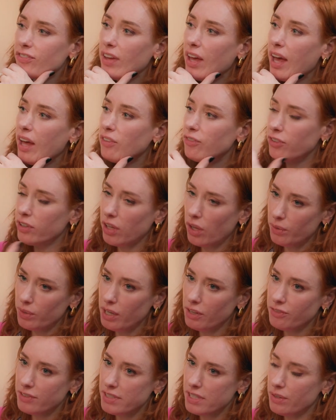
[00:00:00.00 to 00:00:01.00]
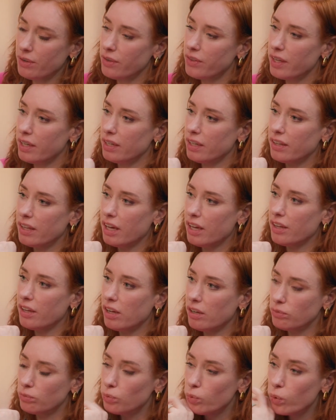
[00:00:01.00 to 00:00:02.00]
to be honest, I haven't heard
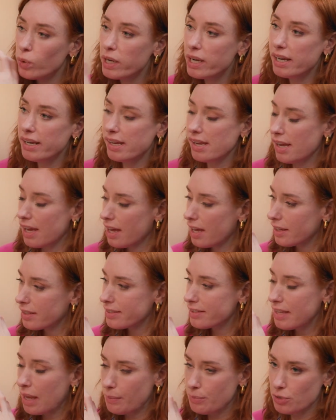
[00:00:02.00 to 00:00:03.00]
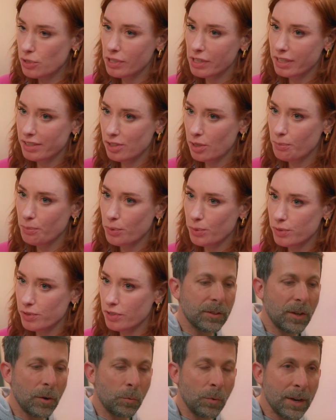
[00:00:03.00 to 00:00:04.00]
anyone else from Google talk about this,
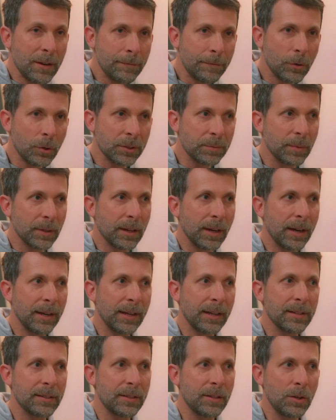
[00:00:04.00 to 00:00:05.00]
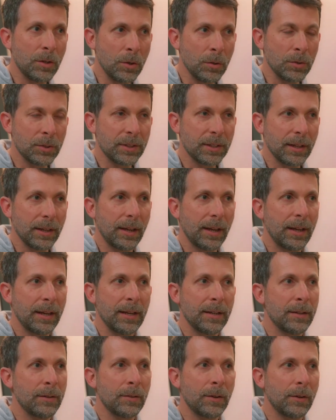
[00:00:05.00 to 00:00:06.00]
but I guess we'll soon find
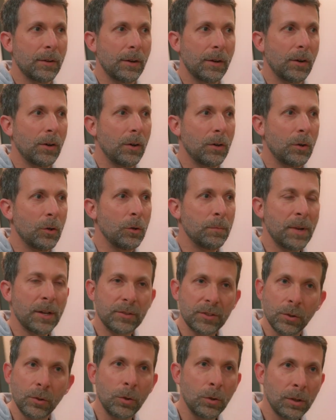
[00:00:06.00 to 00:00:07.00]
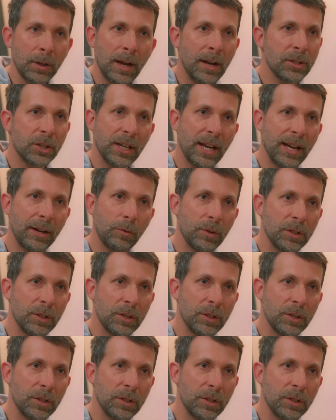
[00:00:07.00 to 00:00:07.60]
out what this is all about.